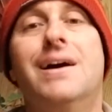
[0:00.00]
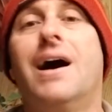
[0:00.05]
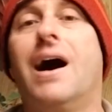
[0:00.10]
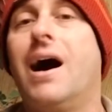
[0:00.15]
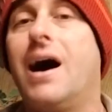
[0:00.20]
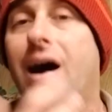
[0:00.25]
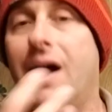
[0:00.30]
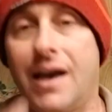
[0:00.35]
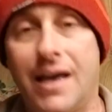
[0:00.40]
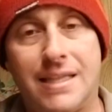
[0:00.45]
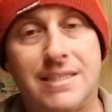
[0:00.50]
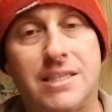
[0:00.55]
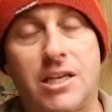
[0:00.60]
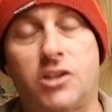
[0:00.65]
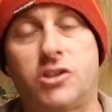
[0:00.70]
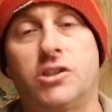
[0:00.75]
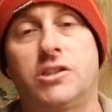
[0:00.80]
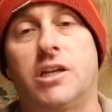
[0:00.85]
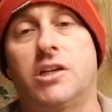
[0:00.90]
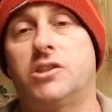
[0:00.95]
et
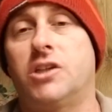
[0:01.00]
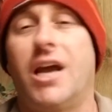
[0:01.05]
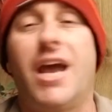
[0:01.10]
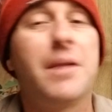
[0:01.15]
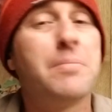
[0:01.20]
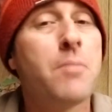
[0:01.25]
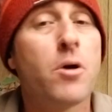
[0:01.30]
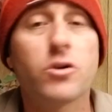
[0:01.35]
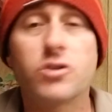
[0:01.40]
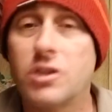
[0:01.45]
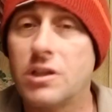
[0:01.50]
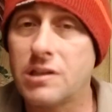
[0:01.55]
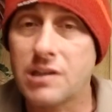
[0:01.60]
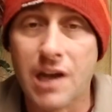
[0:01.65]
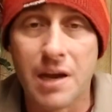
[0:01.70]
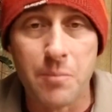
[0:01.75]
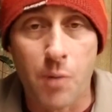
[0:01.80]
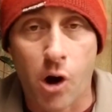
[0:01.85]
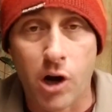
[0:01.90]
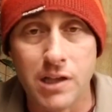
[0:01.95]
cetera, et cetera. And most of the
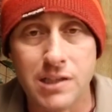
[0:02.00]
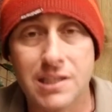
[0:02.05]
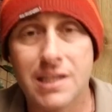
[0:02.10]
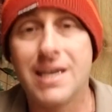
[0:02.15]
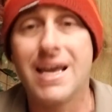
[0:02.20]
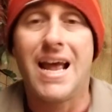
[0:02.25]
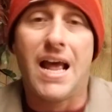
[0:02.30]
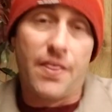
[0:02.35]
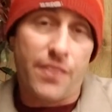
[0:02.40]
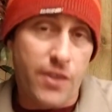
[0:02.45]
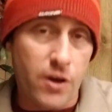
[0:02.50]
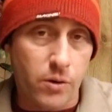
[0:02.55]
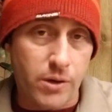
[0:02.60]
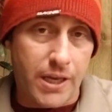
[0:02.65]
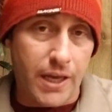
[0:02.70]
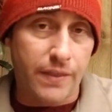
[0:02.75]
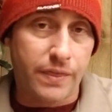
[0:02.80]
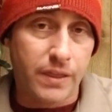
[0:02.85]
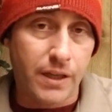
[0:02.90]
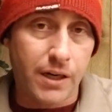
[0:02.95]
time, honestly, they'll
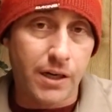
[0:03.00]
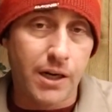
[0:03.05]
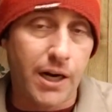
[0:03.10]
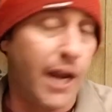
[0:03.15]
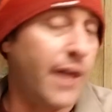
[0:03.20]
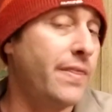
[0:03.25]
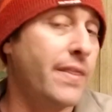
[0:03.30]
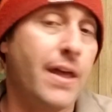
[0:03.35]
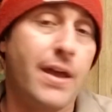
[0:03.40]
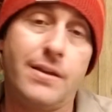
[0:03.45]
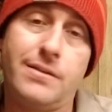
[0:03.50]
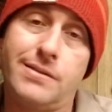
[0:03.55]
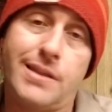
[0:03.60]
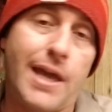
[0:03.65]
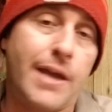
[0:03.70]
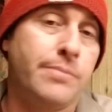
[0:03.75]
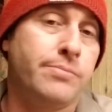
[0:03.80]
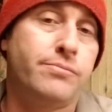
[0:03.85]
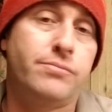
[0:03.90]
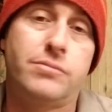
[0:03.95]
get there and
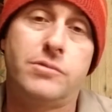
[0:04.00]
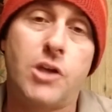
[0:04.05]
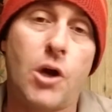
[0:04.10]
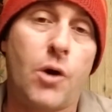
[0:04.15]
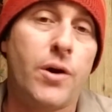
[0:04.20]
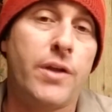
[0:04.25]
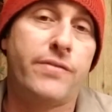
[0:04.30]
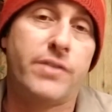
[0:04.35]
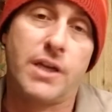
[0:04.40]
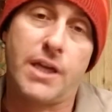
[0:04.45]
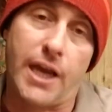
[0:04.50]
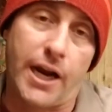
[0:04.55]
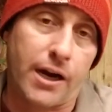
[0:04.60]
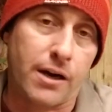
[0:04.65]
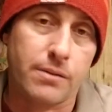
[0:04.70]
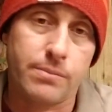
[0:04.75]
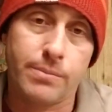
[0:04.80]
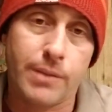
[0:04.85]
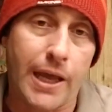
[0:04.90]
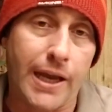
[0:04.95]
they don't even
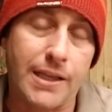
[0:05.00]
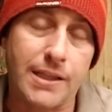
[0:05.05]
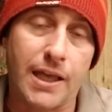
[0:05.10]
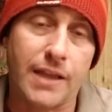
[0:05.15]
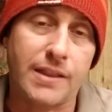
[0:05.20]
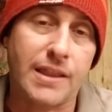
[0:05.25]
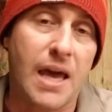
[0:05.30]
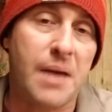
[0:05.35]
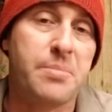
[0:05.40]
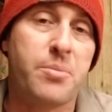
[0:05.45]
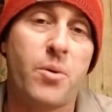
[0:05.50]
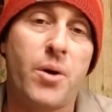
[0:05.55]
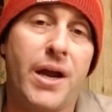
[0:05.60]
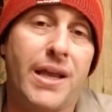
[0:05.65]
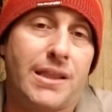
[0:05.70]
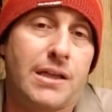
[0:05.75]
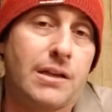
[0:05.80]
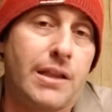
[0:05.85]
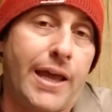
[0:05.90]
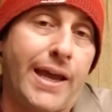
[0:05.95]
care. Like at that point,
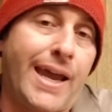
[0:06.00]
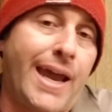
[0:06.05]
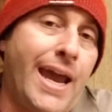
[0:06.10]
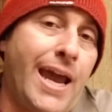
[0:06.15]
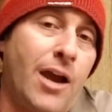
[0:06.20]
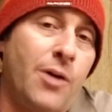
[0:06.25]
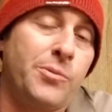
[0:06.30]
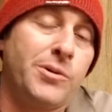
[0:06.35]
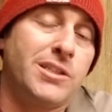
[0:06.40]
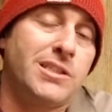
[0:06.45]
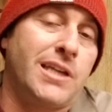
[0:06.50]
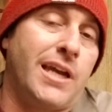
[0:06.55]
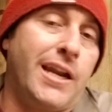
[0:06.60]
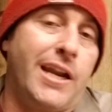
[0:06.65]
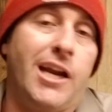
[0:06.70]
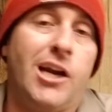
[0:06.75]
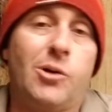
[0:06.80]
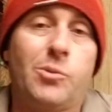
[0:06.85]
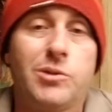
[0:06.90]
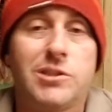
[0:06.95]
they're like, we stayed
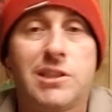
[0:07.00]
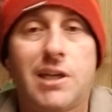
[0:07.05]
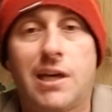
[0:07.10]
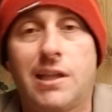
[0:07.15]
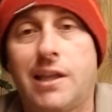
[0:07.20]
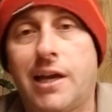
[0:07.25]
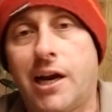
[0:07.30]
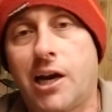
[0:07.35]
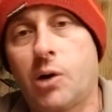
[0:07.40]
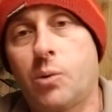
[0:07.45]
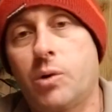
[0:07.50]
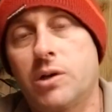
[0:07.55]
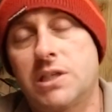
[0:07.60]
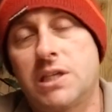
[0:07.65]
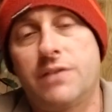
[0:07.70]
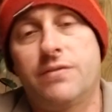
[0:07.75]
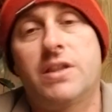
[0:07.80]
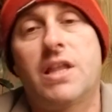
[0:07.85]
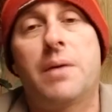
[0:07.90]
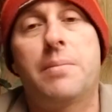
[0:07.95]
here, we stayed there. It
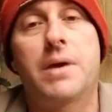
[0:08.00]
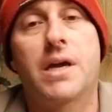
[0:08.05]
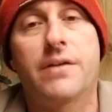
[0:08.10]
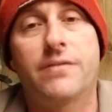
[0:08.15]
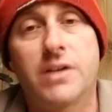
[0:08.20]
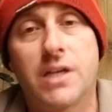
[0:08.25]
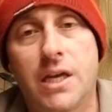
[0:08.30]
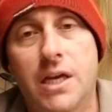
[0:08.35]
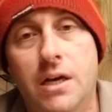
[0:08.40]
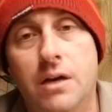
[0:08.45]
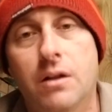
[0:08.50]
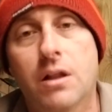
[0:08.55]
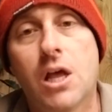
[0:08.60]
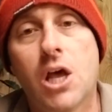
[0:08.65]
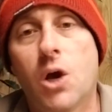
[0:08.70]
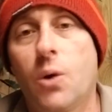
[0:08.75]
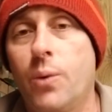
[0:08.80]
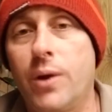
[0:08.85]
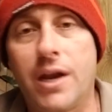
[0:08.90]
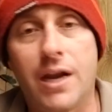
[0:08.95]
wasn't even that big of a deal.
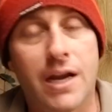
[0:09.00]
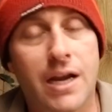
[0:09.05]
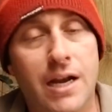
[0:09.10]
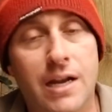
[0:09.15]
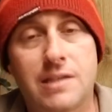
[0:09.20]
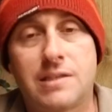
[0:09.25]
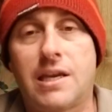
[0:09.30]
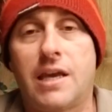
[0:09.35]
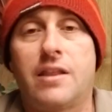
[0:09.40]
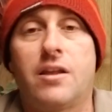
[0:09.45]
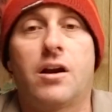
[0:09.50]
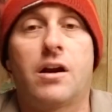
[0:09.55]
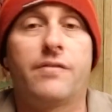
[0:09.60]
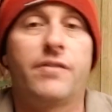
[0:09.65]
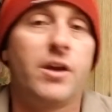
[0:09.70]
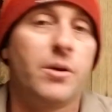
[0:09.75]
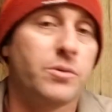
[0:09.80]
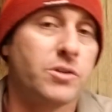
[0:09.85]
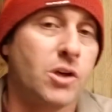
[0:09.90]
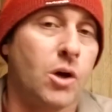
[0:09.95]
We didn't need to stay in the RV.
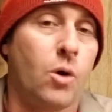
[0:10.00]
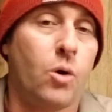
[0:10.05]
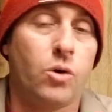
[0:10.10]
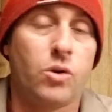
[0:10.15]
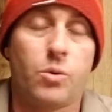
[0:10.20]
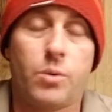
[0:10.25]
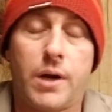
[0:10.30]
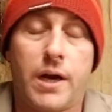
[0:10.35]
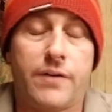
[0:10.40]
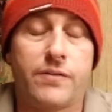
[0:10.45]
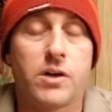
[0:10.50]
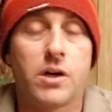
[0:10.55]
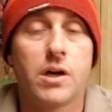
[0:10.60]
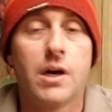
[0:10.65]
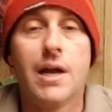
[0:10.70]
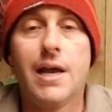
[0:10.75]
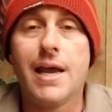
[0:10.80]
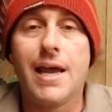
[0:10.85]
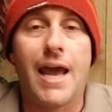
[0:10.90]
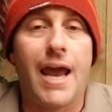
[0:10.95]
It was cold or whatever.
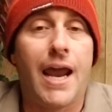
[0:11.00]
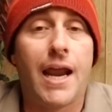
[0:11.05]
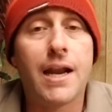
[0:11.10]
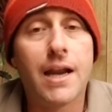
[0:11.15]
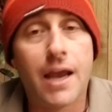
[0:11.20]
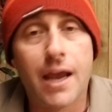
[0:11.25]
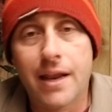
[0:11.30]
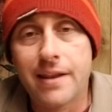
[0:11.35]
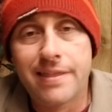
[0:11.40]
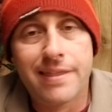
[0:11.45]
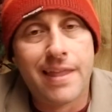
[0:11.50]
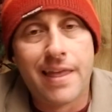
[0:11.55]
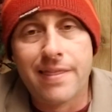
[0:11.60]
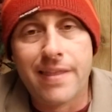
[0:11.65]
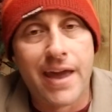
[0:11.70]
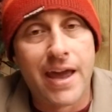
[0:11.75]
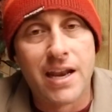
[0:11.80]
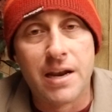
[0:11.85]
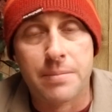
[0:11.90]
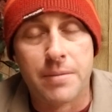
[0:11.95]
And then
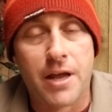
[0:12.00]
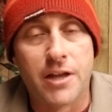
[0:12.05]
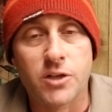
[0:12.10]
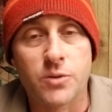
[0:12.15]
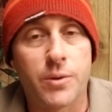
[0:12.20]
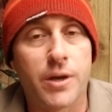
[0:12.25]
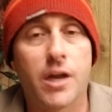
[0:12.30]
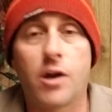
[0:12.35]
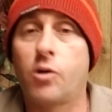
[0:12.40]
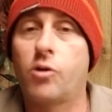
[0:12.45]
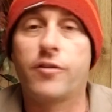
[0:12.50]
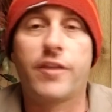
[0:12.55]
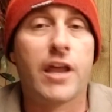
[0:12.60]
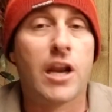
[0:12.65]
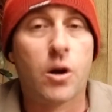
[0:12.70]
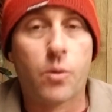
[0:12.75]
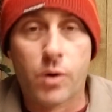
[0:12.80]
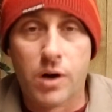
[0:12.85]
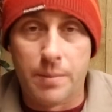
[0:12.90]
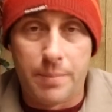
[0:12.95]
they end up not doing it, or they
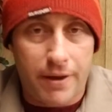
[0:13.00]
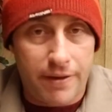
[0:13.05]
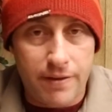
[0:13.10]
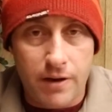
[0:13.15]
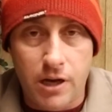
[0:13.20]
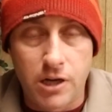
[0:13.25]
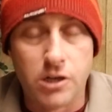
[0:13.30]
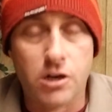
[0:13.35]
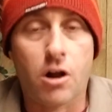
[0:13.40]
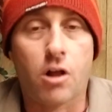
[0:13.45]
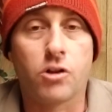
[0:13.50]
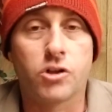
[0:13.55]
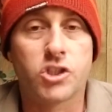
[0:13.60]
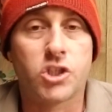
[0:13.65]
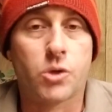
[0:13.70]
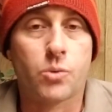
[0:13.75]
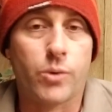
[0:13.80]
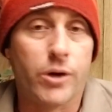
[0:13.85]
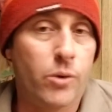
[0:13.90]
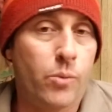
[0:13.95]
don't want to pay the $100
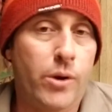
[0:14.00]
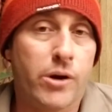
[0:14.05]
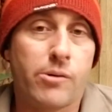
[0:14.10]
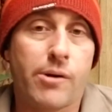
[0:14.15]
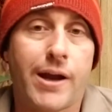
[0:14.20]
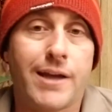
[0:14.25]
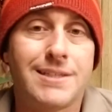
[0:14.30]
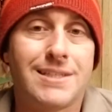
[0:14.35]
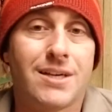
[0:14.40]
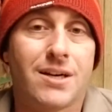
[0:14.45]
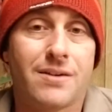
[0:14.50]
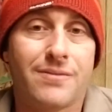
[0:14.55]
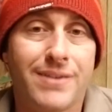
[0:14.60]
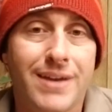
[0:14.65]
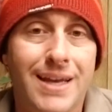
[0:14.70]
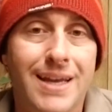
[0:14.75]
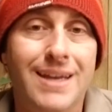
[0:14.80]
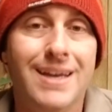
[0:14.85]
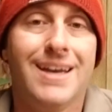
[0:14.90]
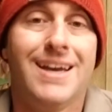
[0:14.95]
to re-winterize the
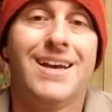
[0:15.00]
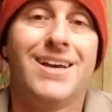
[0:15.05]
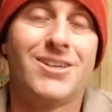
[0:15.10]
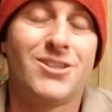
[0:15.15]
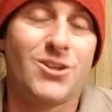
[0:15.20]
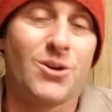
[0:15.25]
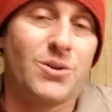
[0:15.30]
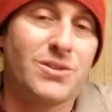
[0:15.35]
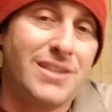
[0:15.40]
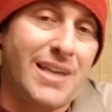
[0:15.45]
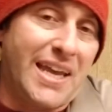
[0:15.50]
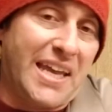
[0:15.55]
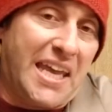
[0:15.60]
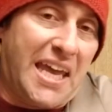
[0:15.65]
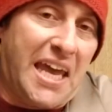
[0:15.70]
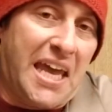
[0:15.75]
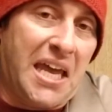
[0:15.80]
RV. So it's like,